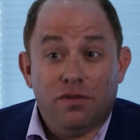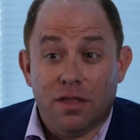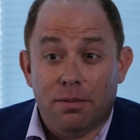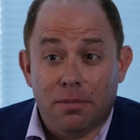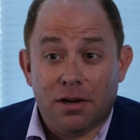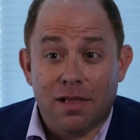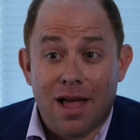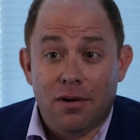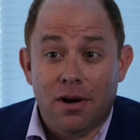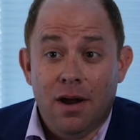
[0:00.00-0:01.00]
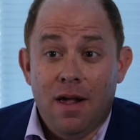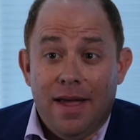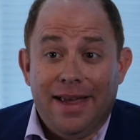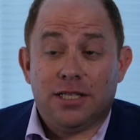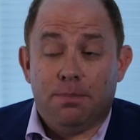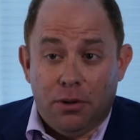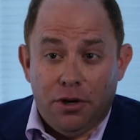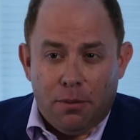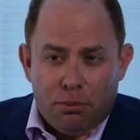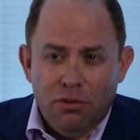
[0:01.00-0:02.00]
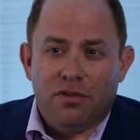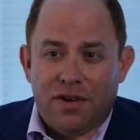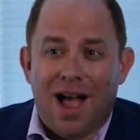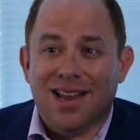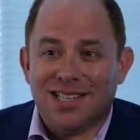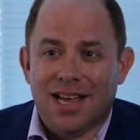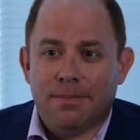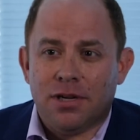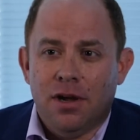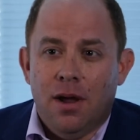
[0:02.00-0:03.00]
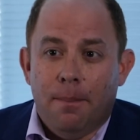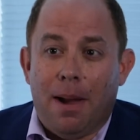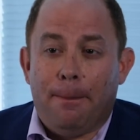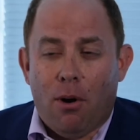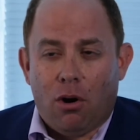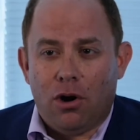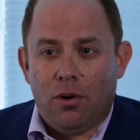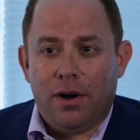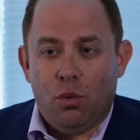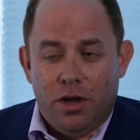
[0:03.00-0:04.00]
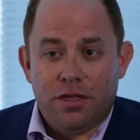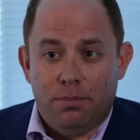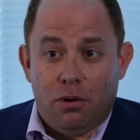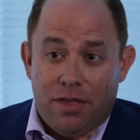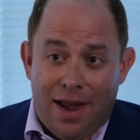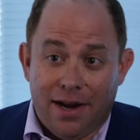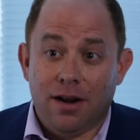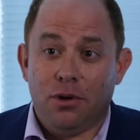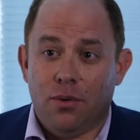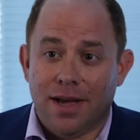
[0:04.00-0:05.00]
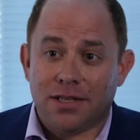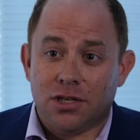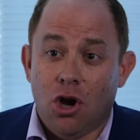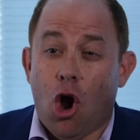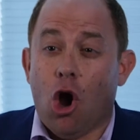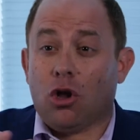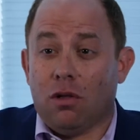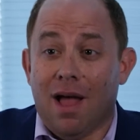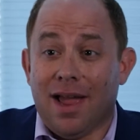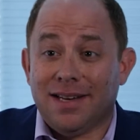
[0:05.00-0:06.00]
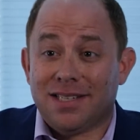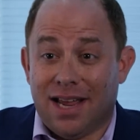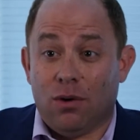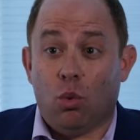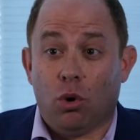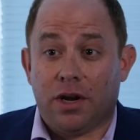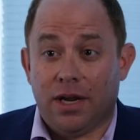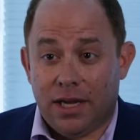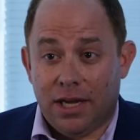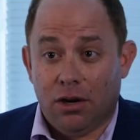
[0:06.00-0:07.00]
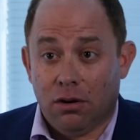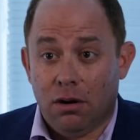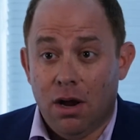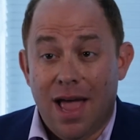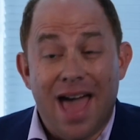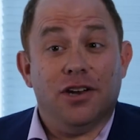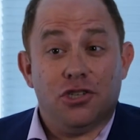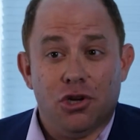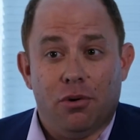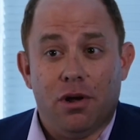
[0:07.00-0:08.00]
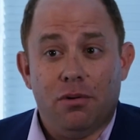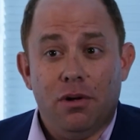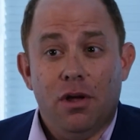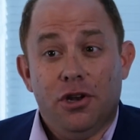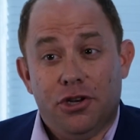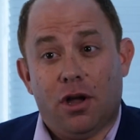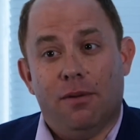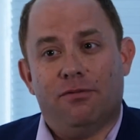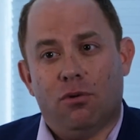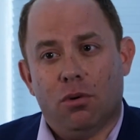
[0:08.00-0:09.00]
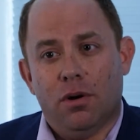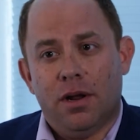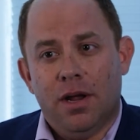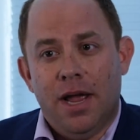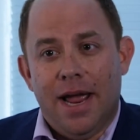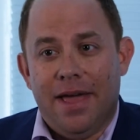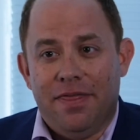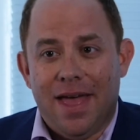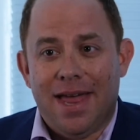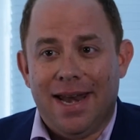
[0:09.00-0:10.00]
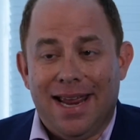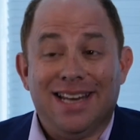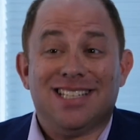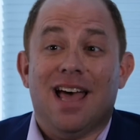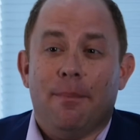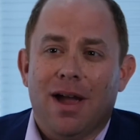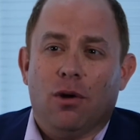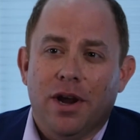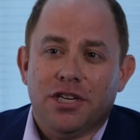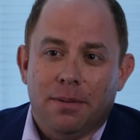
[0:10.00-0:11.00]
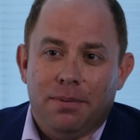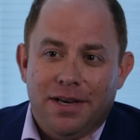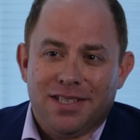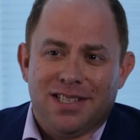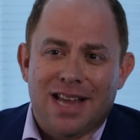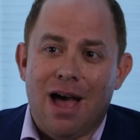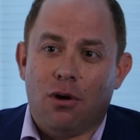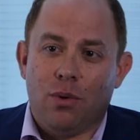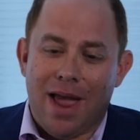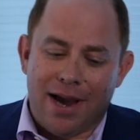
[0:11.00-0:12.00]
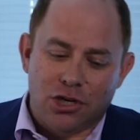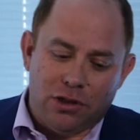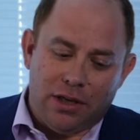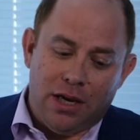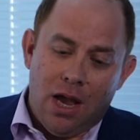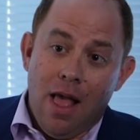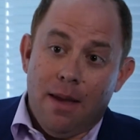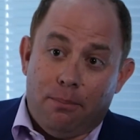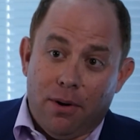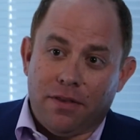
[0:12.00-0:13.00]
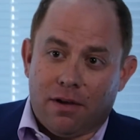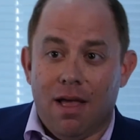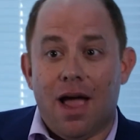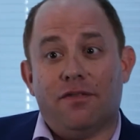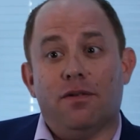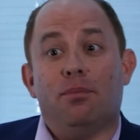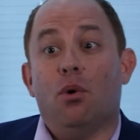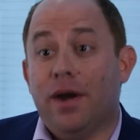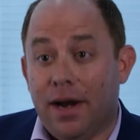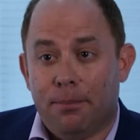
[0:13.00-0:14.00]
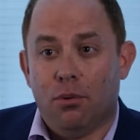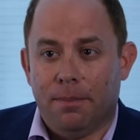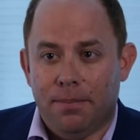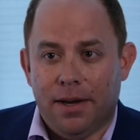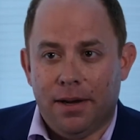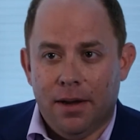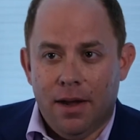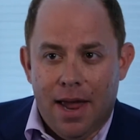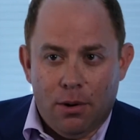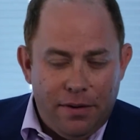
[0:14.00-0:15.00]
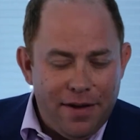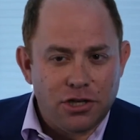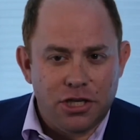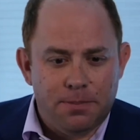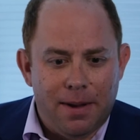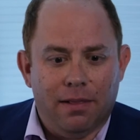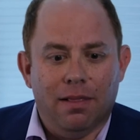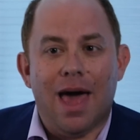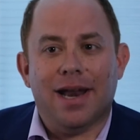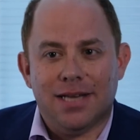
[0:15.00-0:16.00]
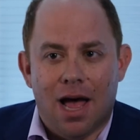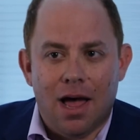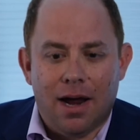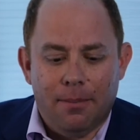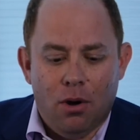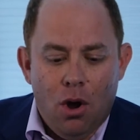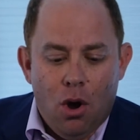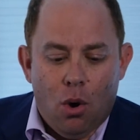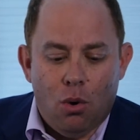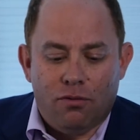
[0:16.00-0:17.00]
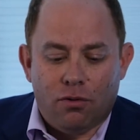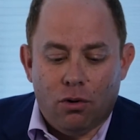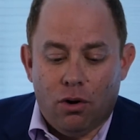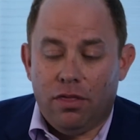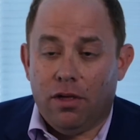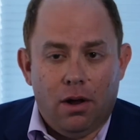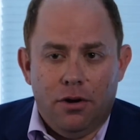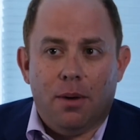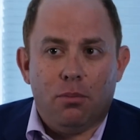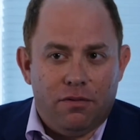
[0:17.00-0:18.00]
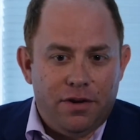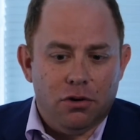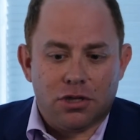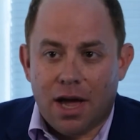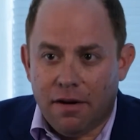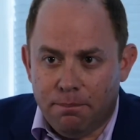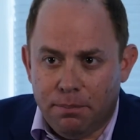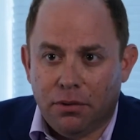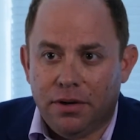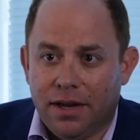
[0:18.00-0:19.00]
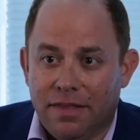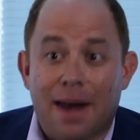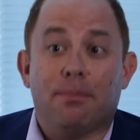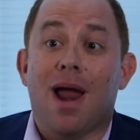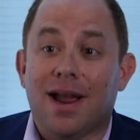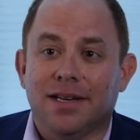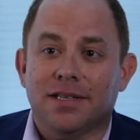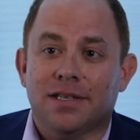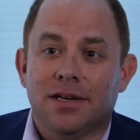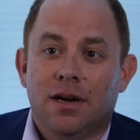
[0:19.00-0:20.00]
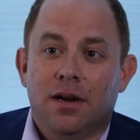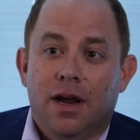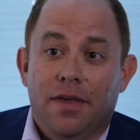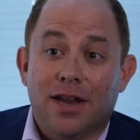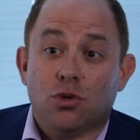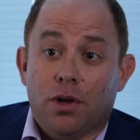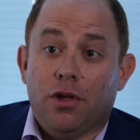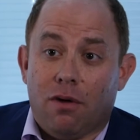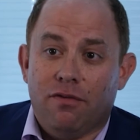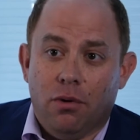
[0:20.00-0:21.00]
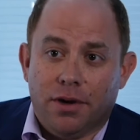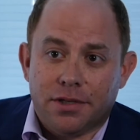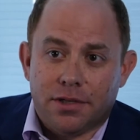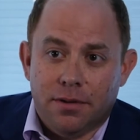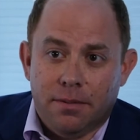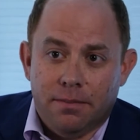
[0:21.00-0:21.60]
to the public cloud. It's building a proof of concept by partnering with both AWS, our clients, and working here at Ensono to come forward. And then it's that migration piece. It's how do we actually bring the client from point A to point B. And we've actually spent a lot of time over a number of years kind of building that practice. And that's really our focus.